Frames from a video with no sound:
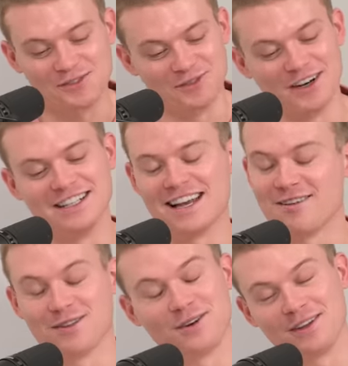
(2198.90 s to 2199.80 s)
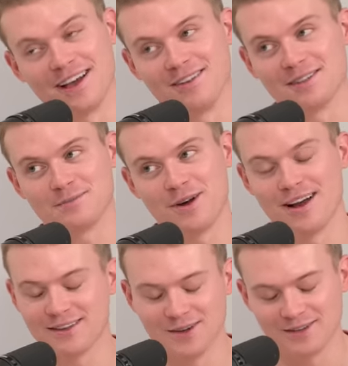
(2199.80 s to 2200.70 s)
even written down. I thought that on the spot.
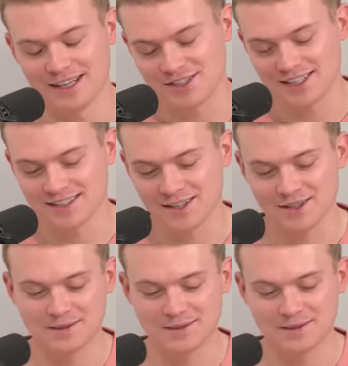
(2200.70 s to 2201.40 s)
I thought of that genius on the